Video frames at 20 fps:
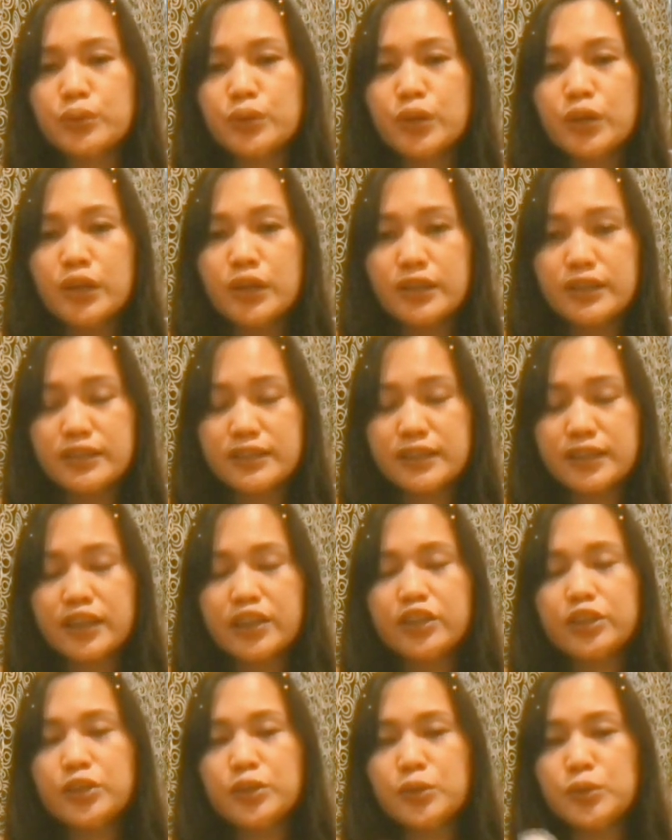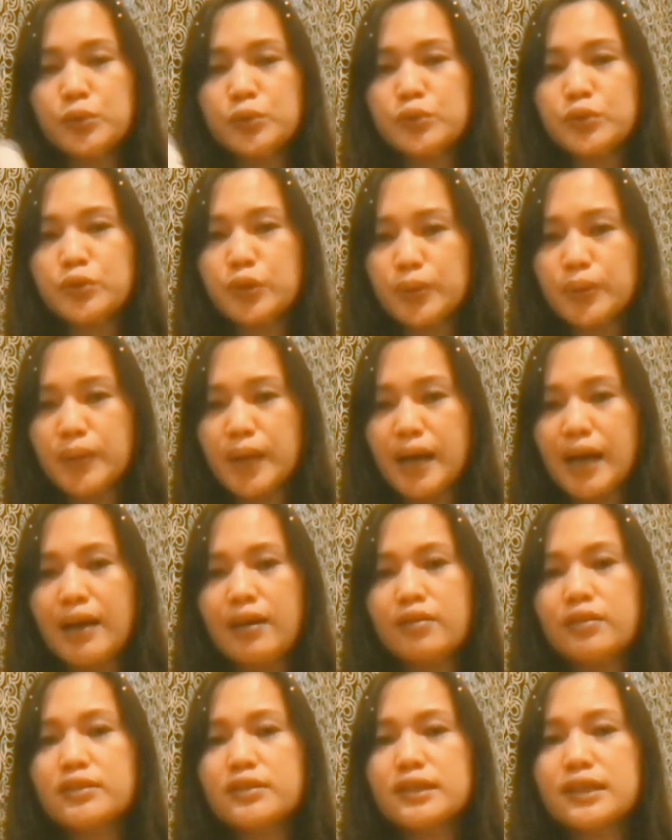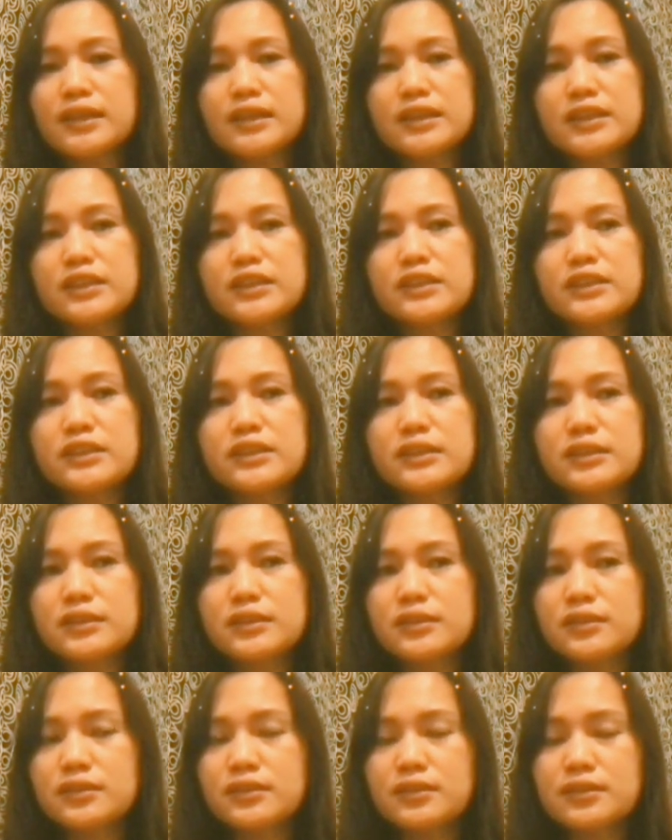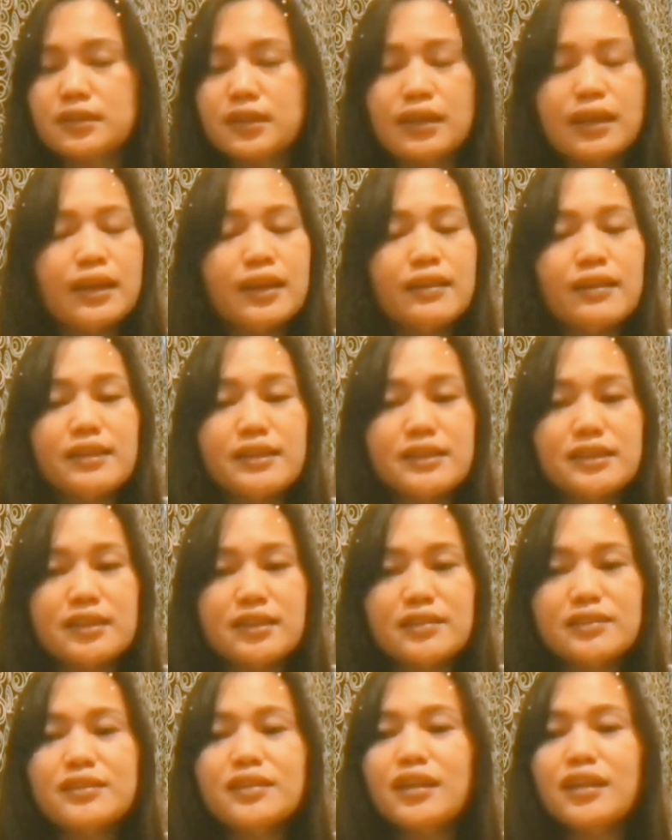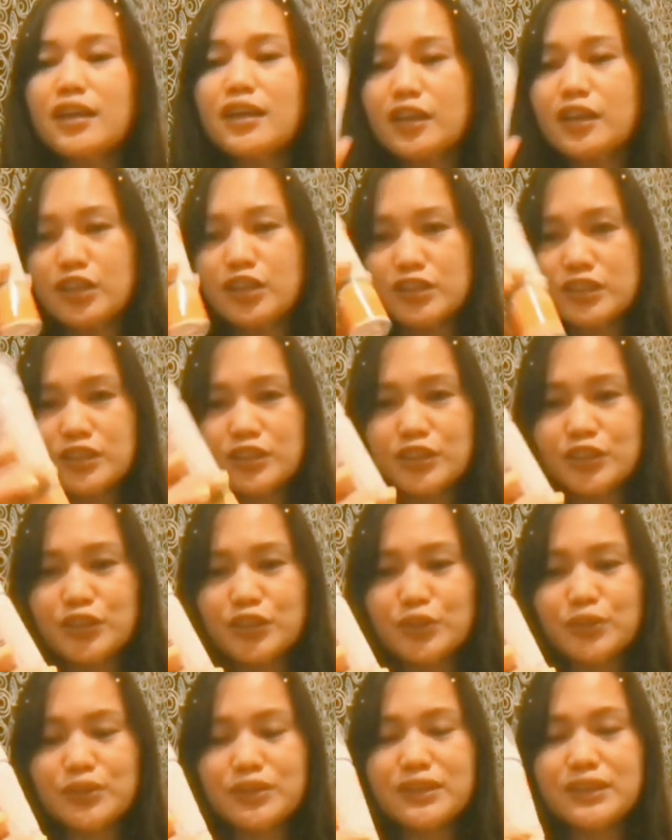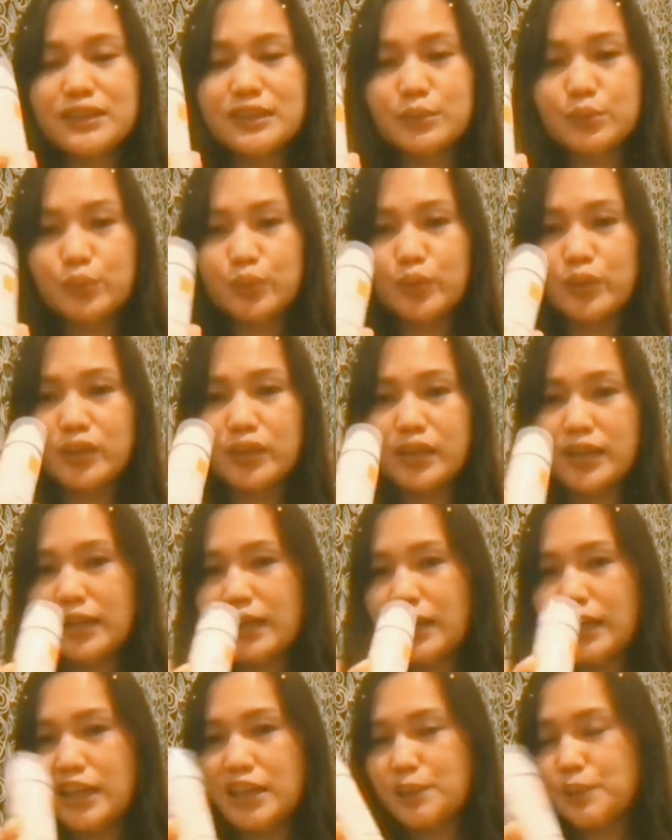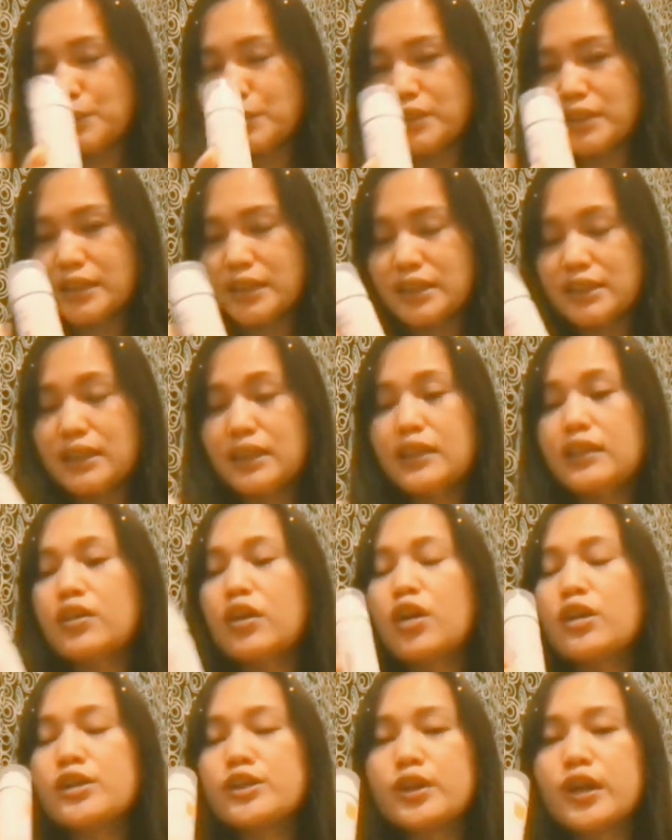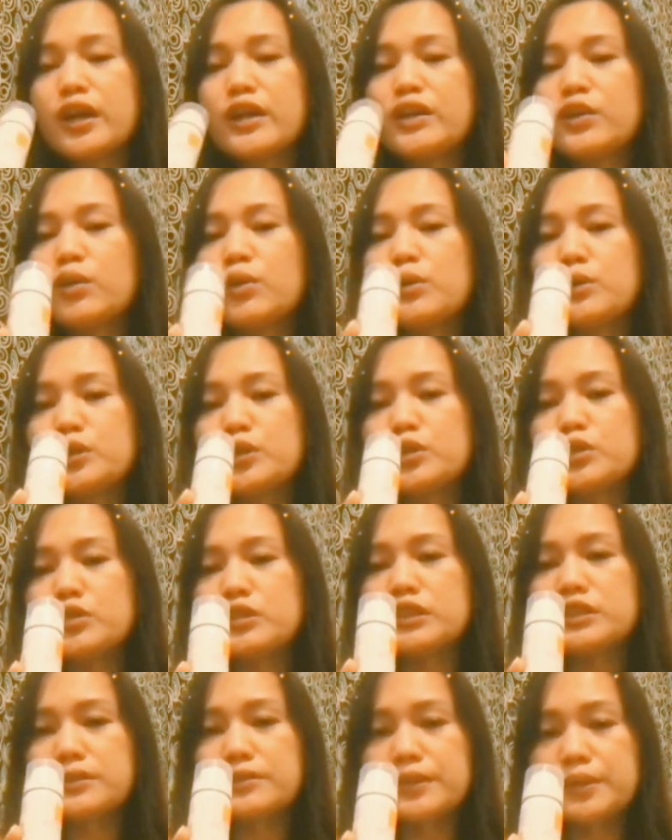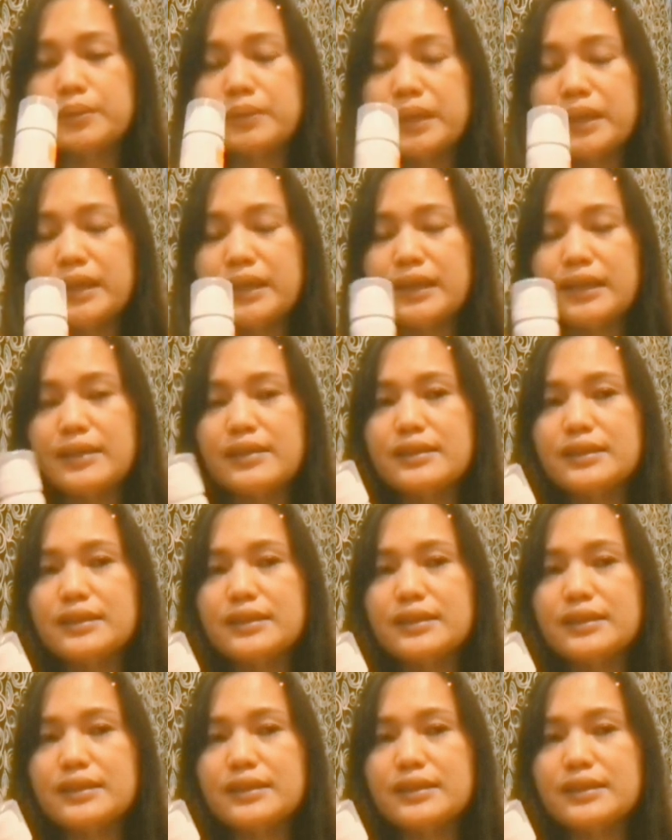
dine, you go out and it's in the sun, just use this one. It protects. Also, I also use this for my kids.